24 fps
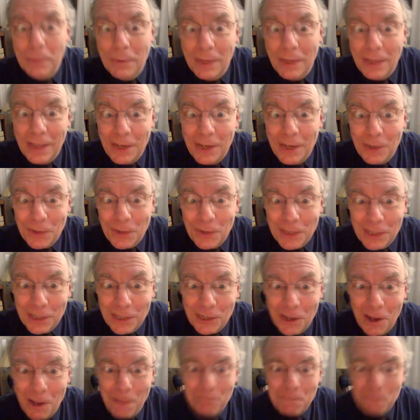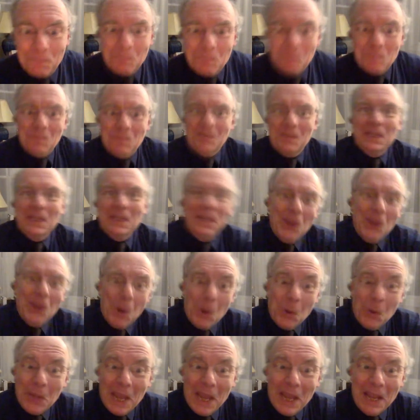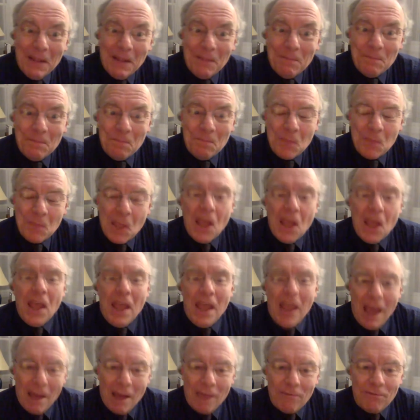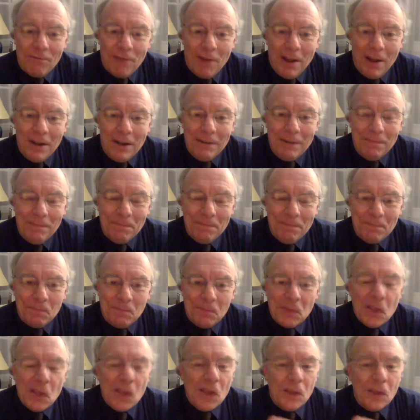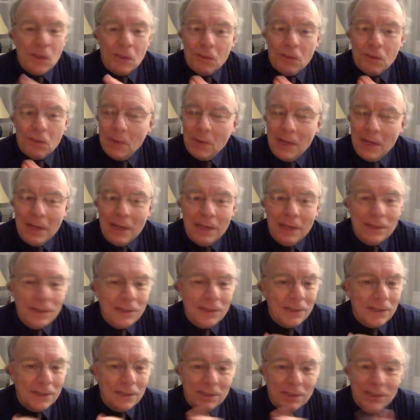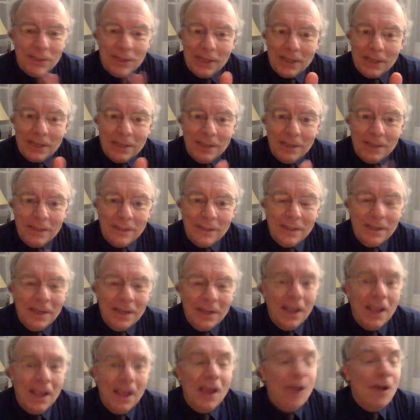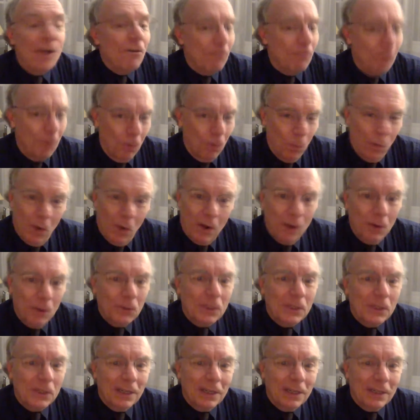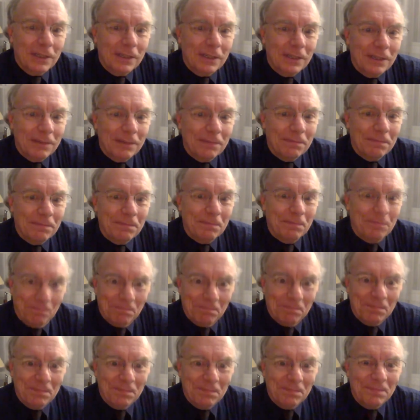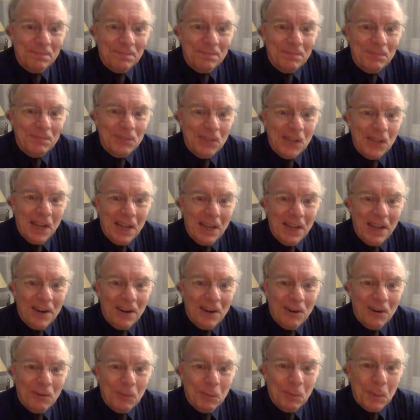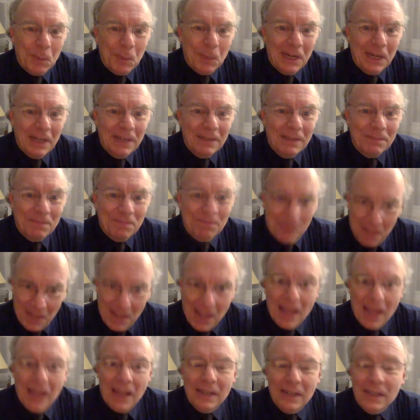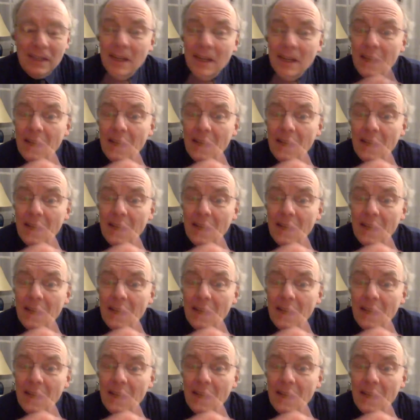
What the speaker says: And then you're at the top. Okay? Have fun. 3s, 6s for 106. Take care, everybody, and